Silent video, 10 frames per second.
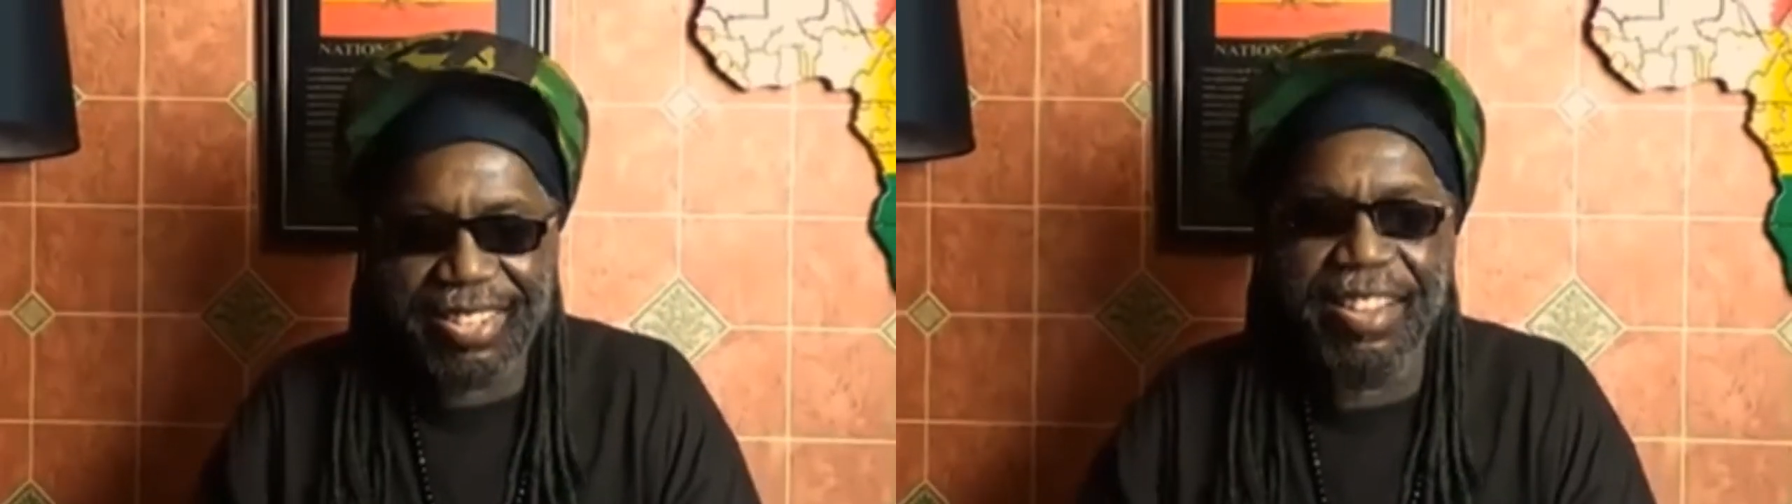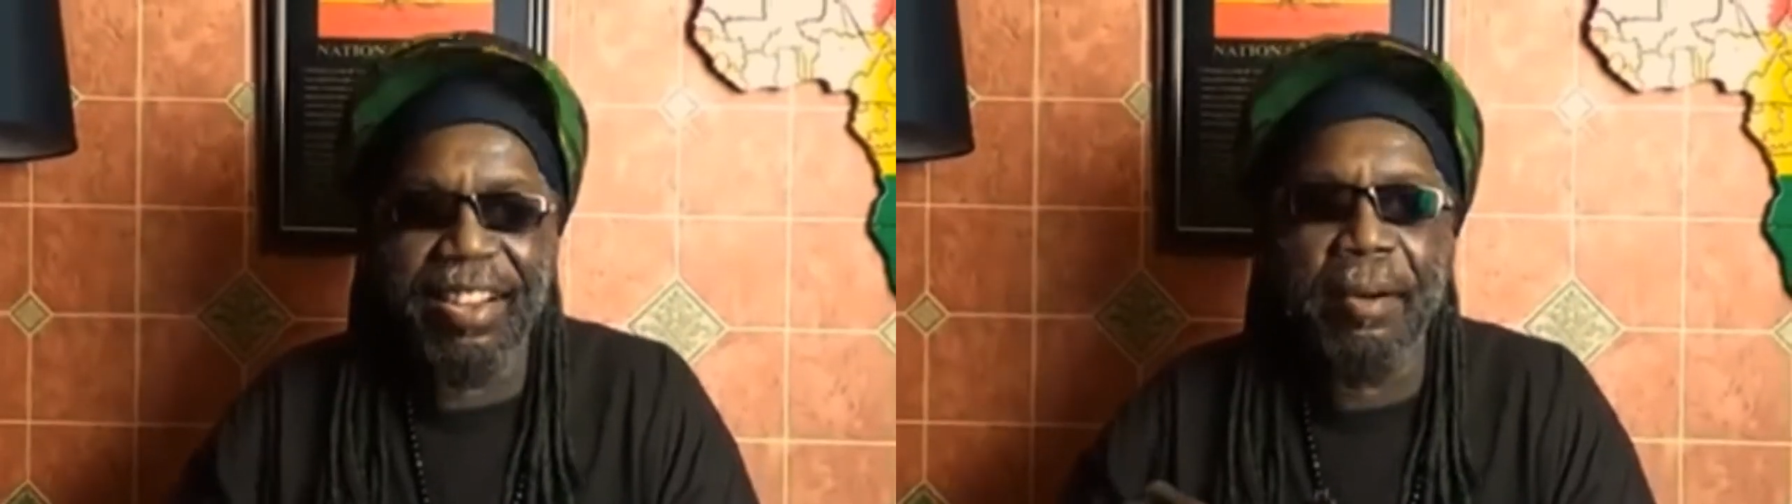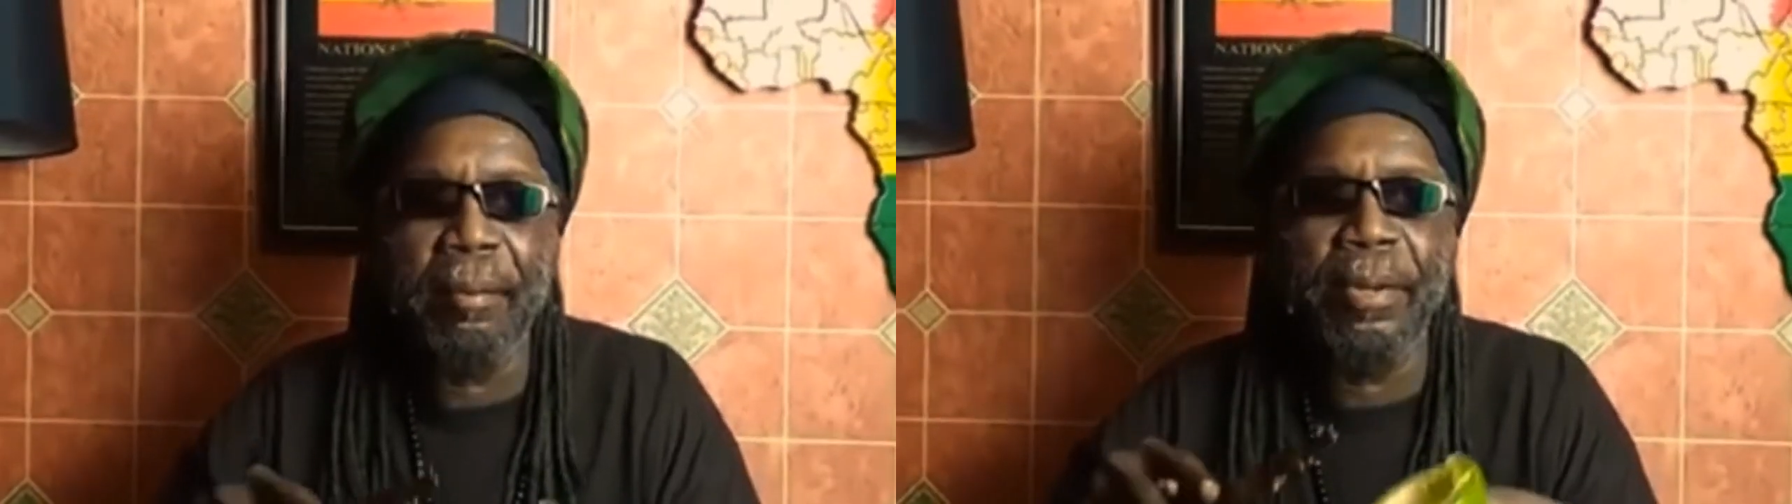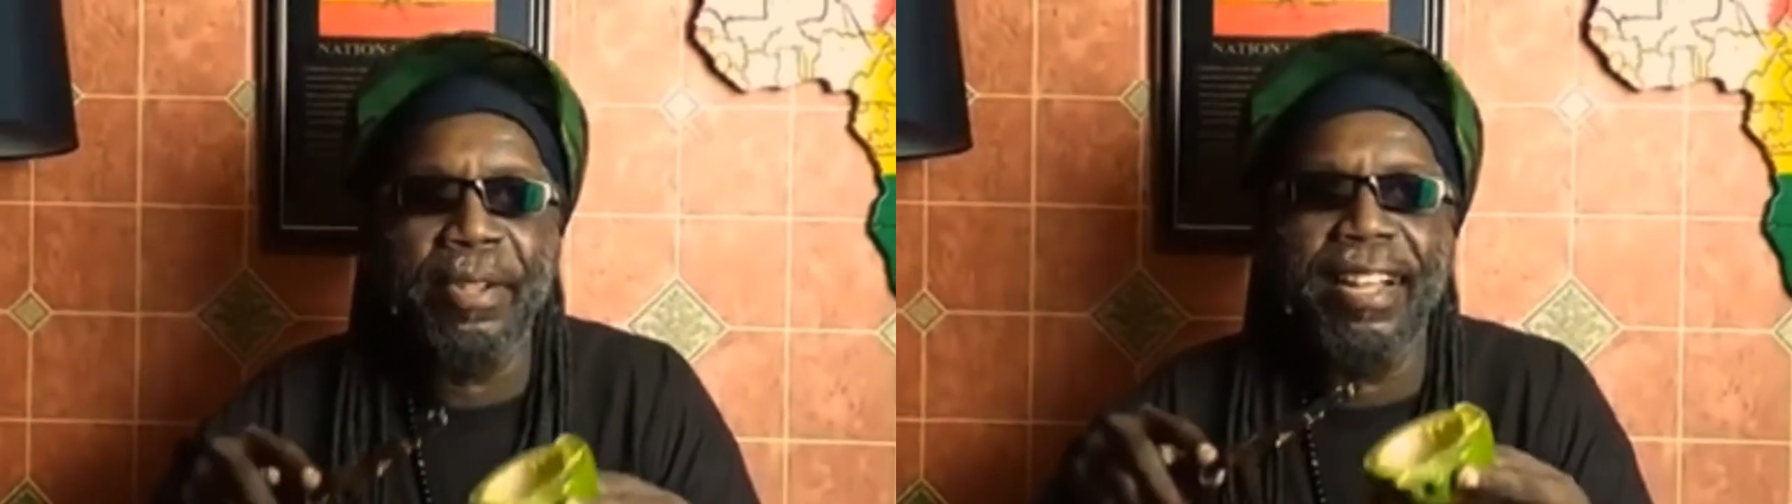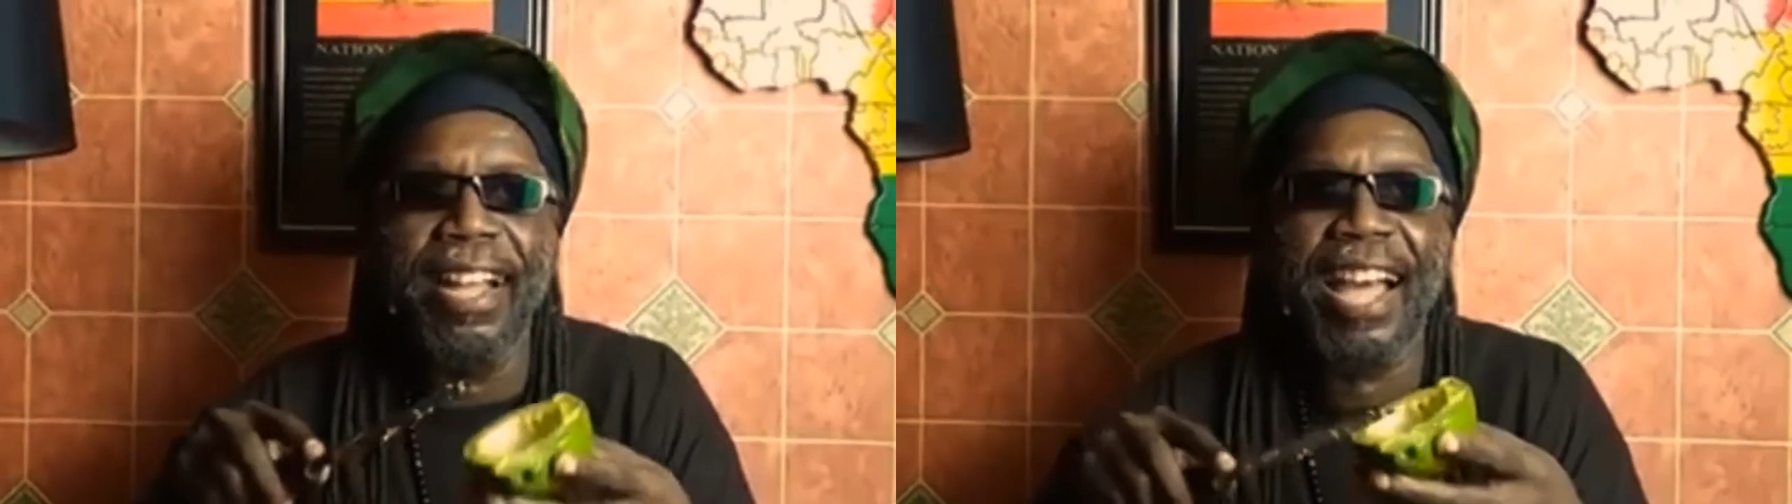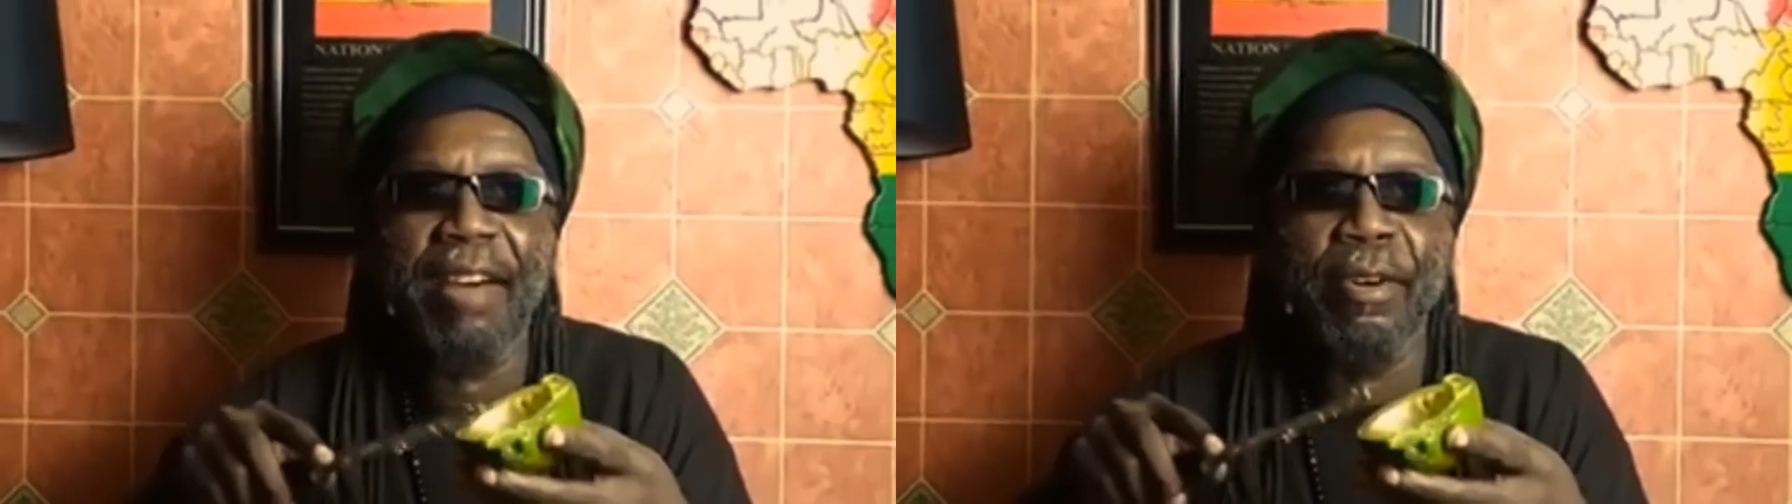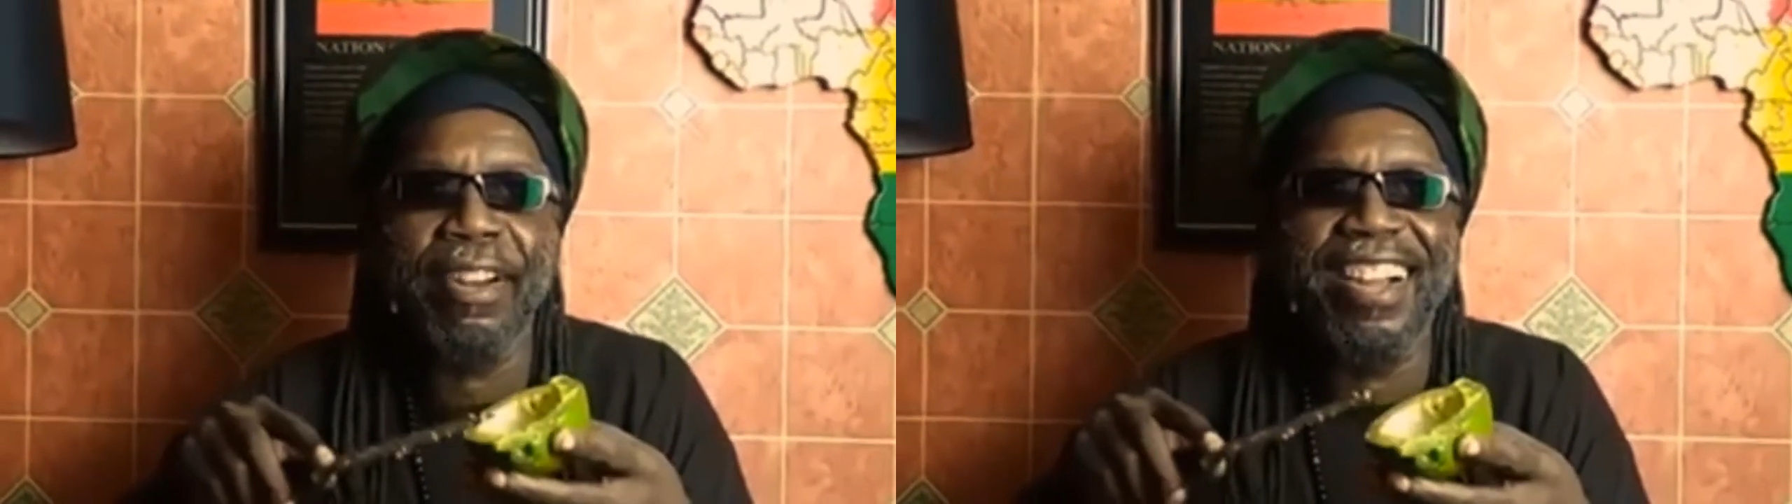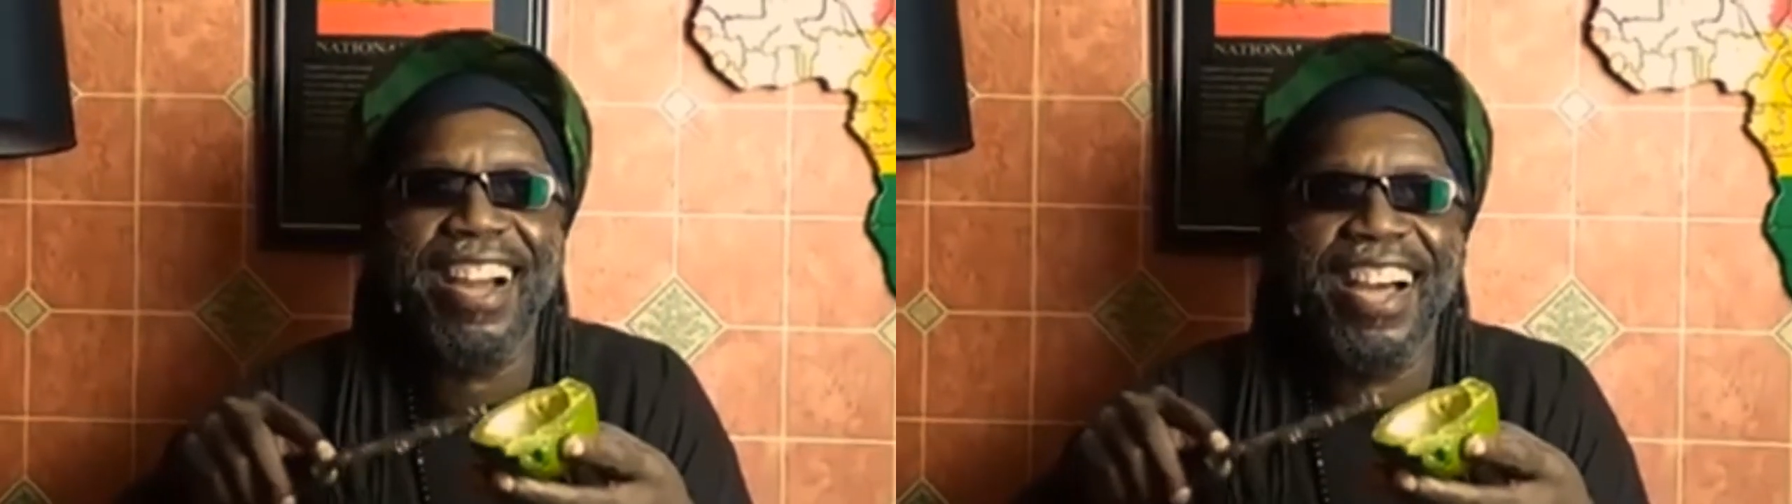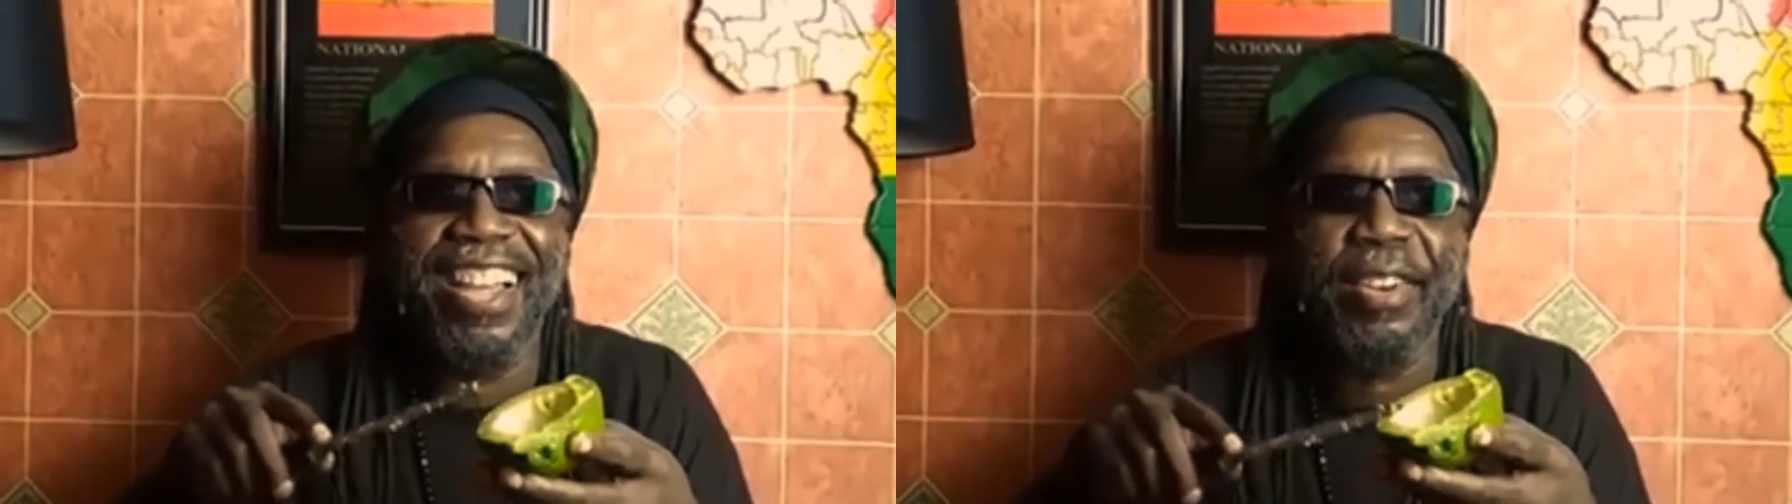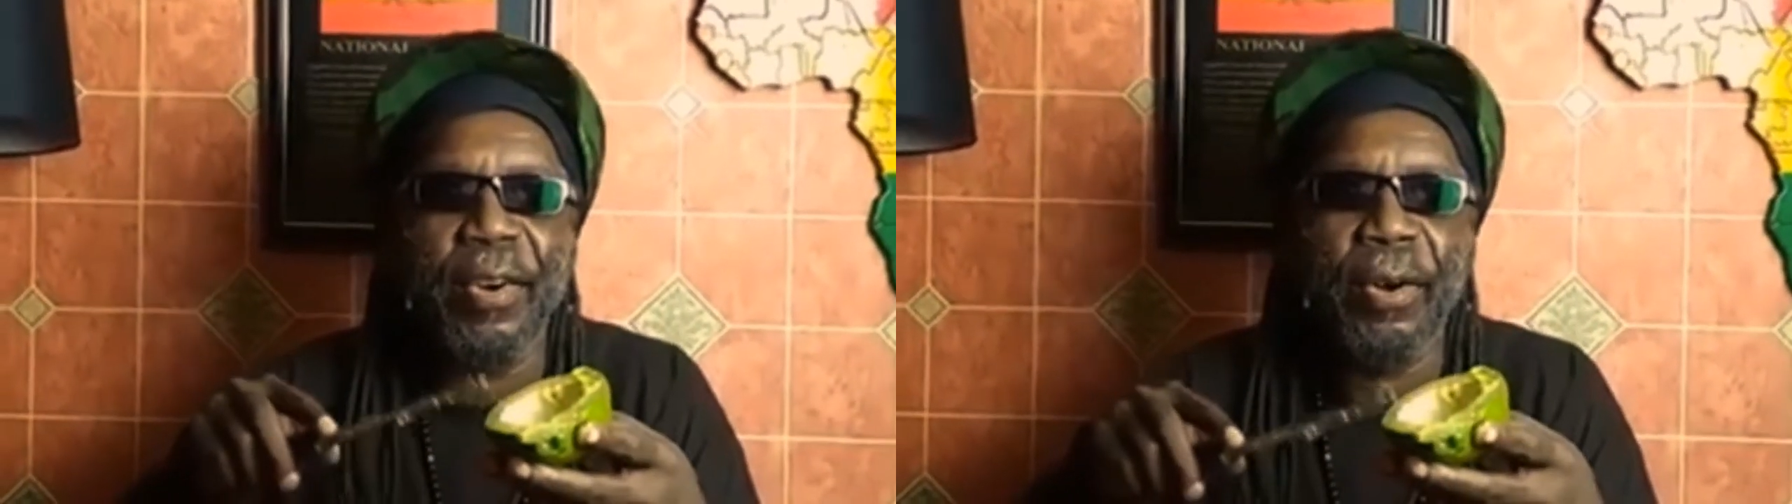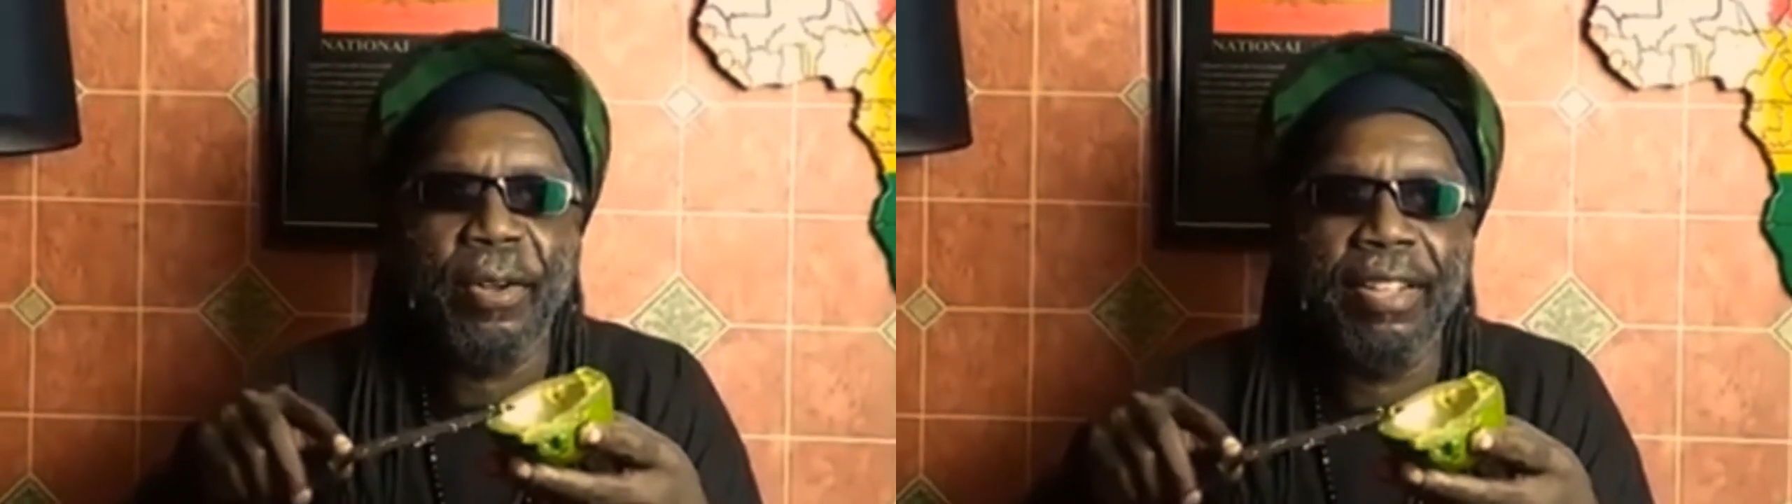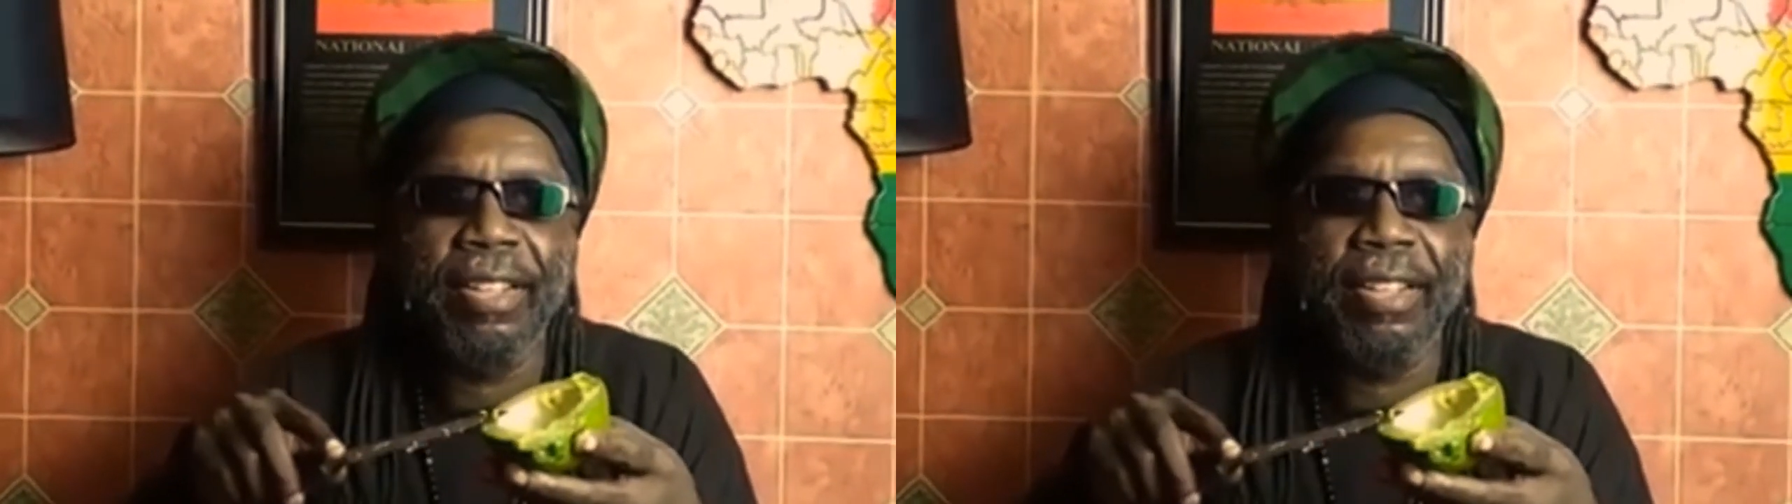the humble avocado,